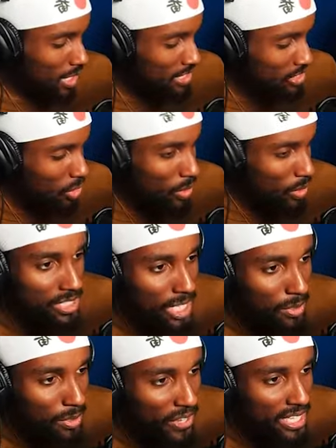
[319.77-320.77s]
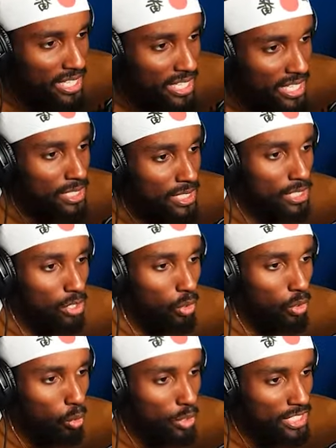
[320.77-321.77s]
Let's do it. Time to fight.
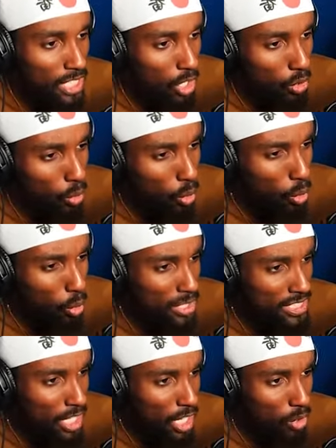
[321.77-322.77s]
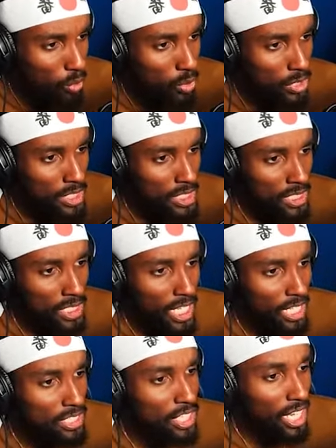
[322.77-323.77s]
Ooh, let's go. Ooh, let's go.
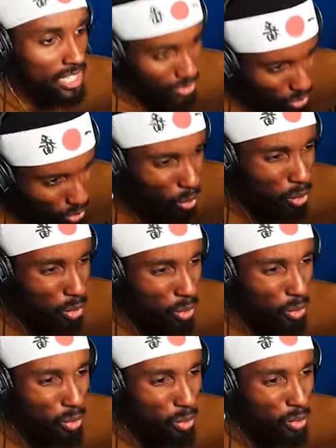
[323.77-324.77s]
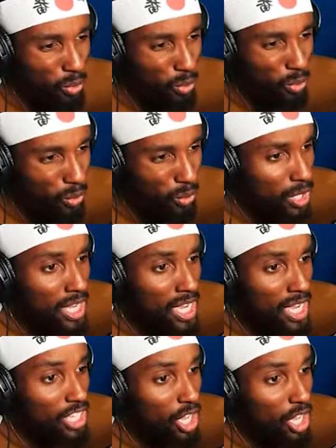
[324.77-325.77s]
Done. Ooh.
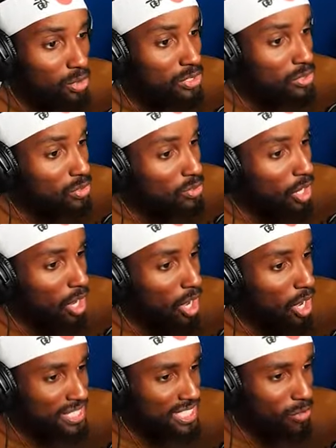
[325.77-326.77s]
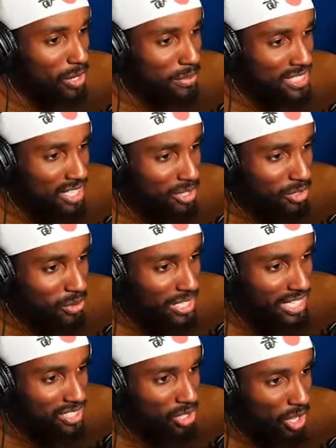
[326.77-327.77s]
Yo, I was about to say, Rey Mysterio, you
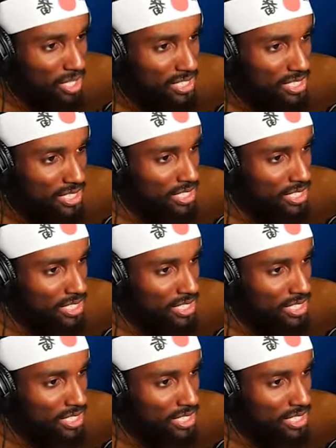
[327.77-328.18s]
getting tossed?